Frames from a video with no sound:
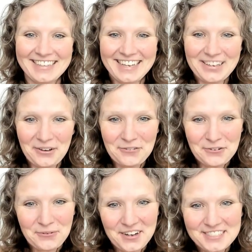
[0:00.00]
Thank you all
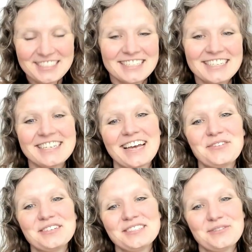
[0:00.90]
for watching.
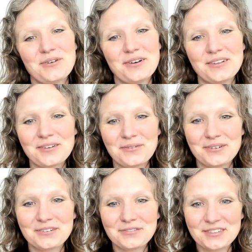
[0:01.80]
I wish you all a
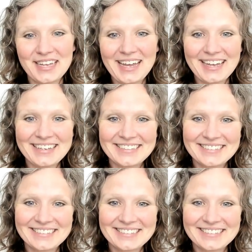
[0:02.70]
wonderful day.